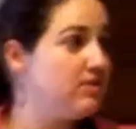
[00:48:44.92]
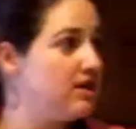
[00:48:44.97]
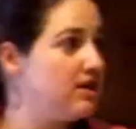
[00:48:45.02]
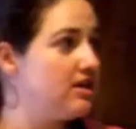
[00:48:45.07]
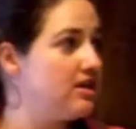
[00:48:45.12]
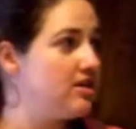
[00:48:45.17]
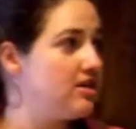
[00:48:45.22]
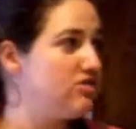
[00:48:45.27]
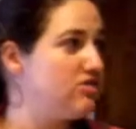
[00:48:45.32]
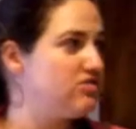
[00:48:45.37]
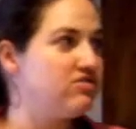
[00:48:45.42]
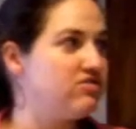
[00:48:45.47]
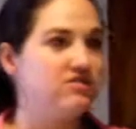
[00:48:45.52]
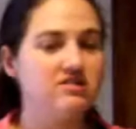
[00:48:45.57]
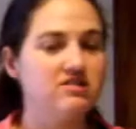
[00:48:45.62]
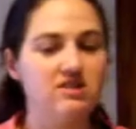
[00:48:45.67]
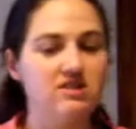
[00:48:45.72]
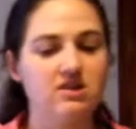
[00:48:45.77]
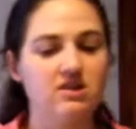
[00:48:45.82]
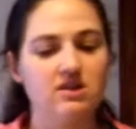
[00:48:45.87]
being used
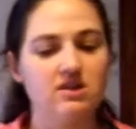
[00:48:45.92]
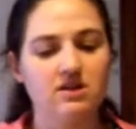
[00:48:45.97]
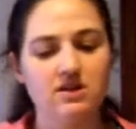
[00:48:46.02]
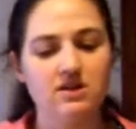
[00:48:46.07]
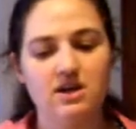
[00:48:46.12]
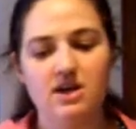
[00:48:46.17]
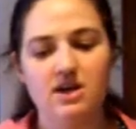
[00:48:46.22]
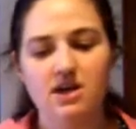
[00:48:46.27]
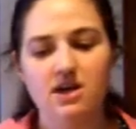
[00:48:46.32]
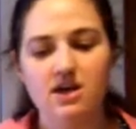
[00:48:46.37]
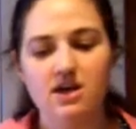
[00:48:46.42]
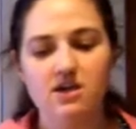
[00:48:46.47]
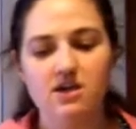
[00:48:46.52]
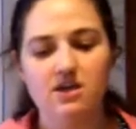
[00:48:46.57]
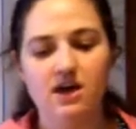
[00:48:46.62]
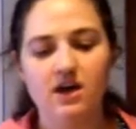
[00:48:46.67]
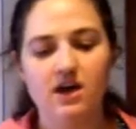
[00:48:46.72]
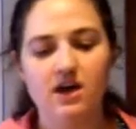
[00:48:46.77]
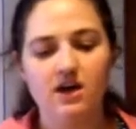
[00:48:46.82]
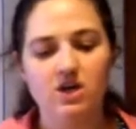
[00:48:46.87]
still.
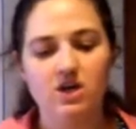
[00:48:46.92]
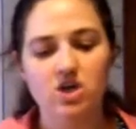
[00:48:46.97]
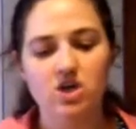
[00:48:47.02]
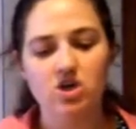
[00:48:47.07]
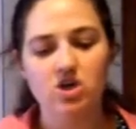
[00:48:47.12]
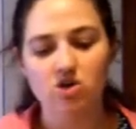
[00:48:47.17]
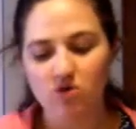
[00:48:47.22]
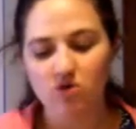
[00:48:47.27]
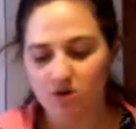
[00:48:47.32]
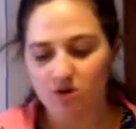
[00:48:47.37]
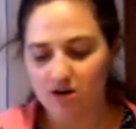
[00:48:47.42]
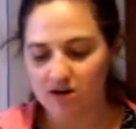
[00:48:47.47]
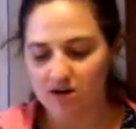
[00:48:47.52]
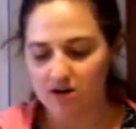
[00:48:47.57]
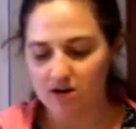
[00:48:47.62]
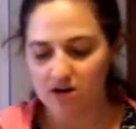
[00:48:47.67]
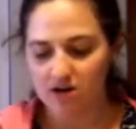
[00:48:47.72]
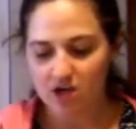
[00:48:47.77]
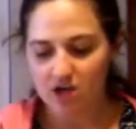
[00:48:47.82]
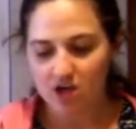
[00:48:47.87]
The
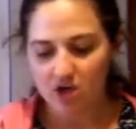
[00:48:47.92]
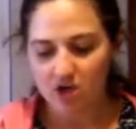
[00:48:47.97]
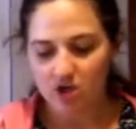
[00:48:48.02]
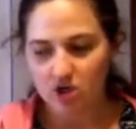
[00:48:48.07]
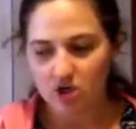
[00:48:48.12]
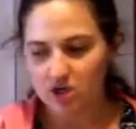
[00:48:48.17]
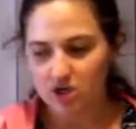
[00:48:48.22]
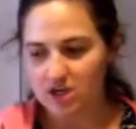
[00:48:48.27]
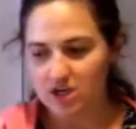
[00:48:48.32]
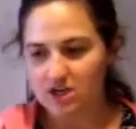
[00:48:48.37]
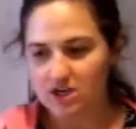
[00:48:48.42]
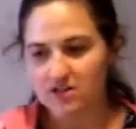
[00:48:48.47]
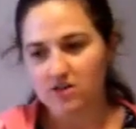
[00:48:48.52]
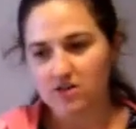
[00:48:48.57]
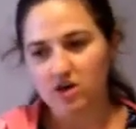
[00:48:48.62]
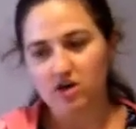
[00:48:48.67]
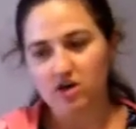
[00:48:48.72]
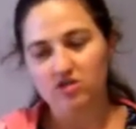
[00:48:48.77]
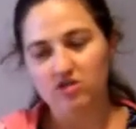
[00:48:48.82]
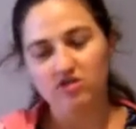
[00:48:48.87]
unicorn
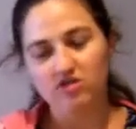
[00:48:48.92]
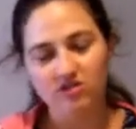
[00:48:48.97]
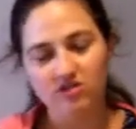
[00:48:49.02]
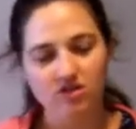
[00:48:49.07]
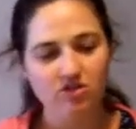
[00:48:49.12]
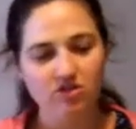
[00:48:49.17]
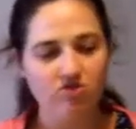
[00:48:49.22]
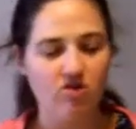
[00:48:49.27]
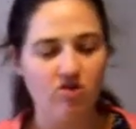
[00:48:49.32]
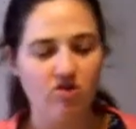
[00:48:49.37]
cookies are still